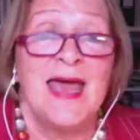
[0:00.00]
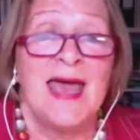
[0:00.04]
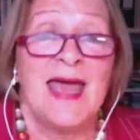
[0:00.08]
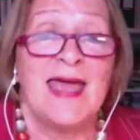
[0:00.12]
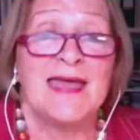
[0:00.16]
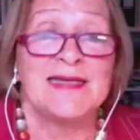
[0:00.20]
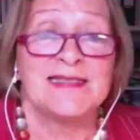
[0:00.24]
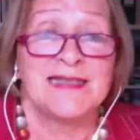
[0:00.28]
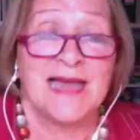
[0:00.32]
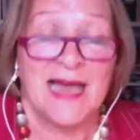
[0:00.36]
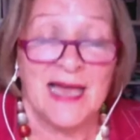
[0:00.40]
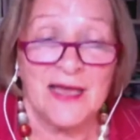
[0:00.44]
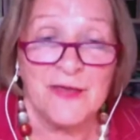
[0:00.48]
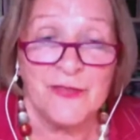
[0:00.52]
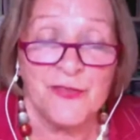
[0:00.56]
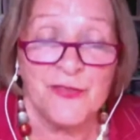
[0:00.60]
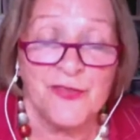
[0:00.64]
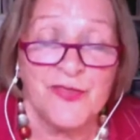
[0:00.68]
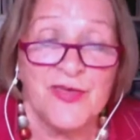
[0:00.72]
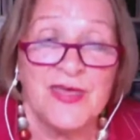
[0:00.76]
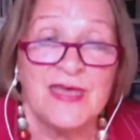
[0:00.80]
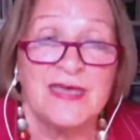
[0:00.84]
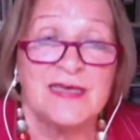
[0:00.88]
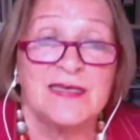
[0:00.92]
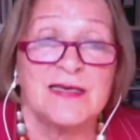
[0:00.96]
and I
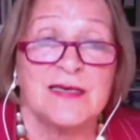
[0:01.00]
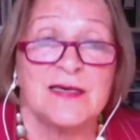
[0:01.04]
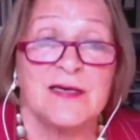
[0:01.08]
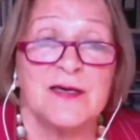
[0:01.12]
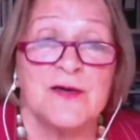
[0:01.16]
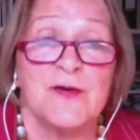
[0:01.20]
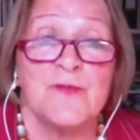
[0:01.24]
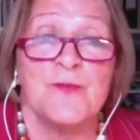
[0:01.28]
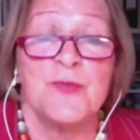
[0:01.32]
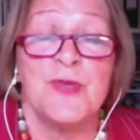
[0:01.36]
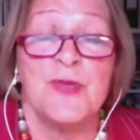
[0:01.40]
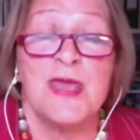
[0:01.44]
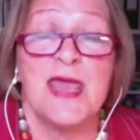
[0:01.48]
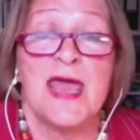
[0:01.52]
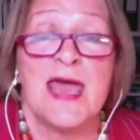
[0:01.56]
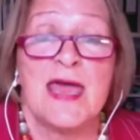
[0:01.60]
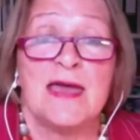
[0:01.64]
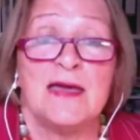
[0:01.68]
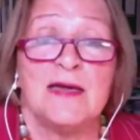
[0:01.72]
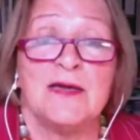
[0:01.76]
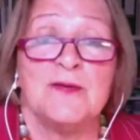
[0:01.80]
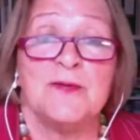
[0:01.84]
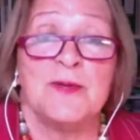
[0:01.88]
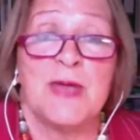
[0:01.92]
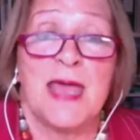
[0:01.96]
think we
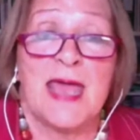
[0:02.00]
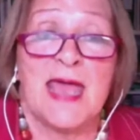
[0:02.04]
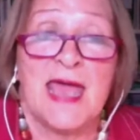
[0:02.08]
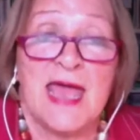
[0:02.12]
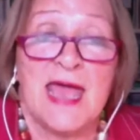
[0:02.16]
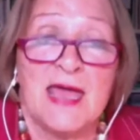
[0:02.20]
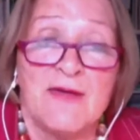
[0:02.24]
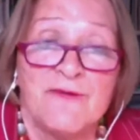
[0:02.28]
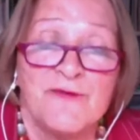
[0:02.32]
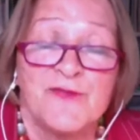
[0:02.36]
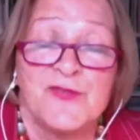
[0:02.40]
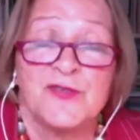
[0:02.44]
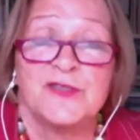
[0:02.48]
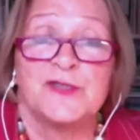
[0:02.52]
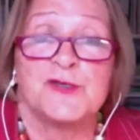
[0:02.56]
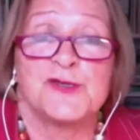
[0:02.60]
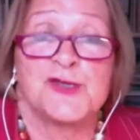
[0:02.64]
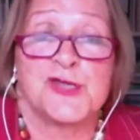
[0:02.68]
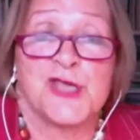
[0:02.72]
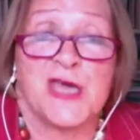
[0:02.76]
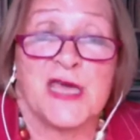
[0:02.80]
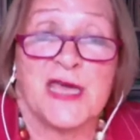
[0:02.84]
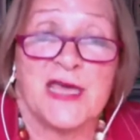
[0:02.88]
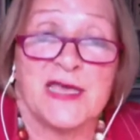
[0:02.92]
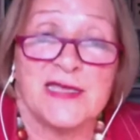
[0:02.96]
have a
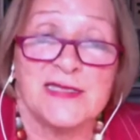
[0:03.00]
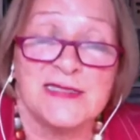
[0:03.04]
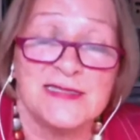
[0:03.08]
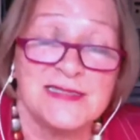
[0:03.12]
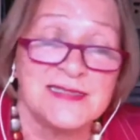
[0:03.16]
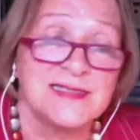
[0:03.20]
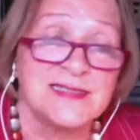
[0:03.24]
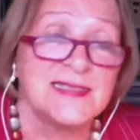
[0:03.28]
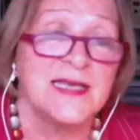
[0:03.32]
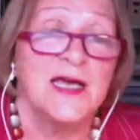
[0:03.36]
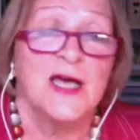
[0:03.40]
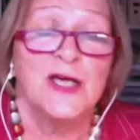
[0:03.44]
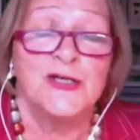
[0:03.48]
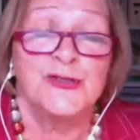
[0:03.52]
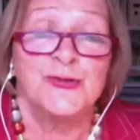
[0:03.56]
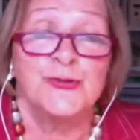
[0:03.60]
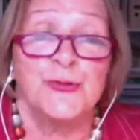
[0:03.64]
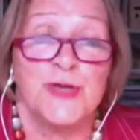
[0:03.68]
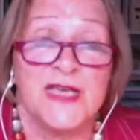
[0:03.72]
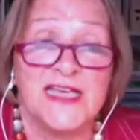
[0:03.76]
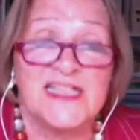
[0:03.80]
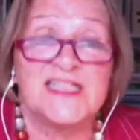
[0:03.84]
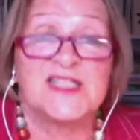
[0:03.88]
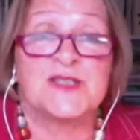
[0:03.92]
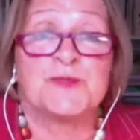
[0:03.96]
chance
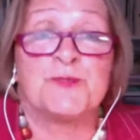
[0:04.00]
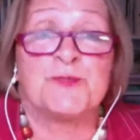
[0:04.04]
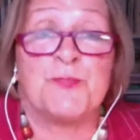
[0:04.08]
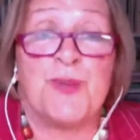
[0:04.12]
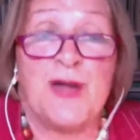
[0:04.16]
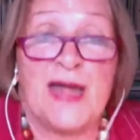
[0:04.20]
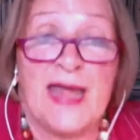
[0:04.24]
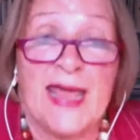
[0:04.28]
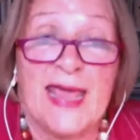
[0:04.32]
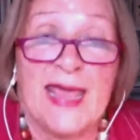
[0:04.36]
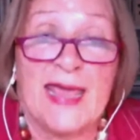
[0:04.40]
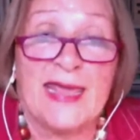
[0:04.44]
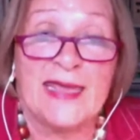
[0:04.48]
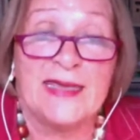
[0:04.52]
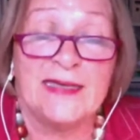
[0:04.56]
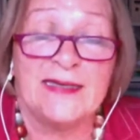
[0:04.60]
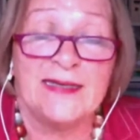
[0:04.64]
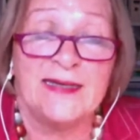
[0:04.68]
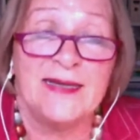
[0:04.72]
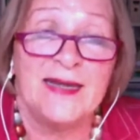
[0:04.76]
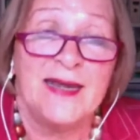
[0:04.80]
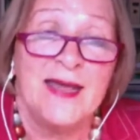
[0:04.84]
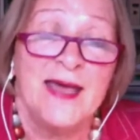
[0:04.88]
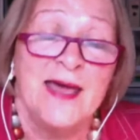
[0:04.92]
to explain,